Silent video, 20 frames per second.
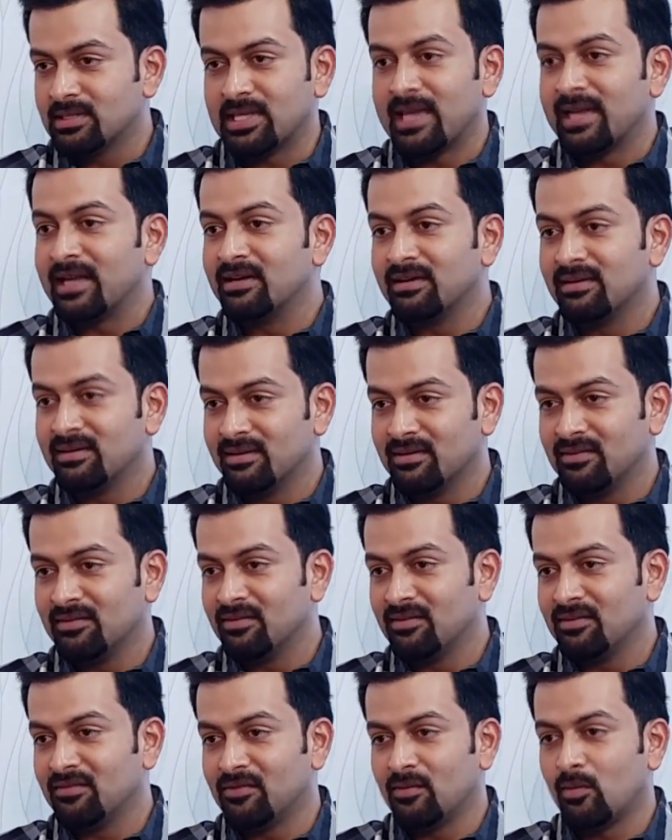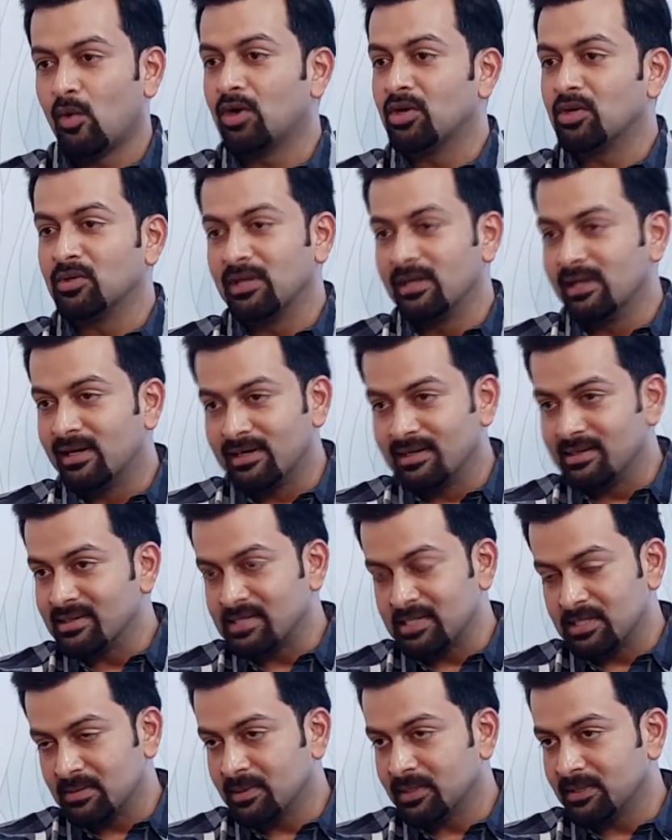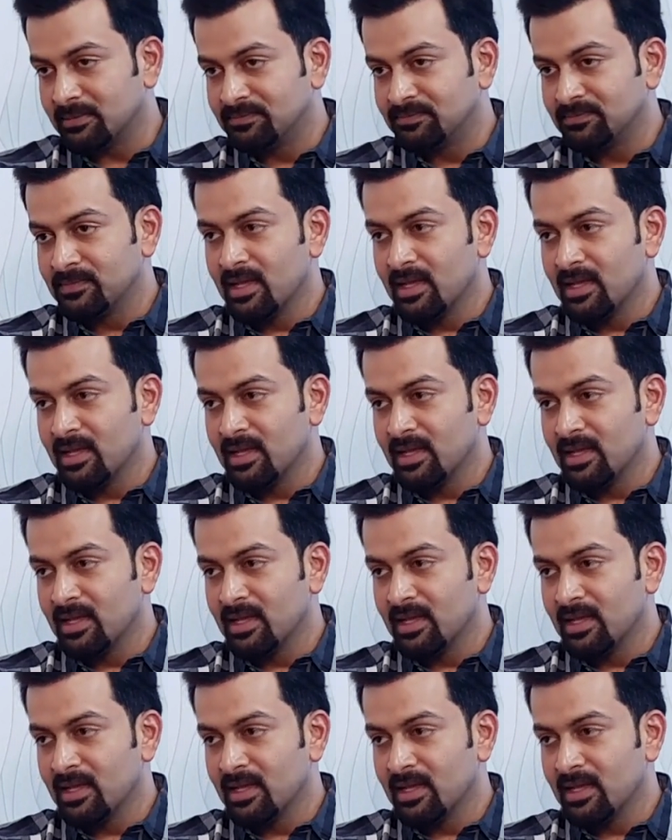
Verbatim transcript: sign for what you learn in cinema,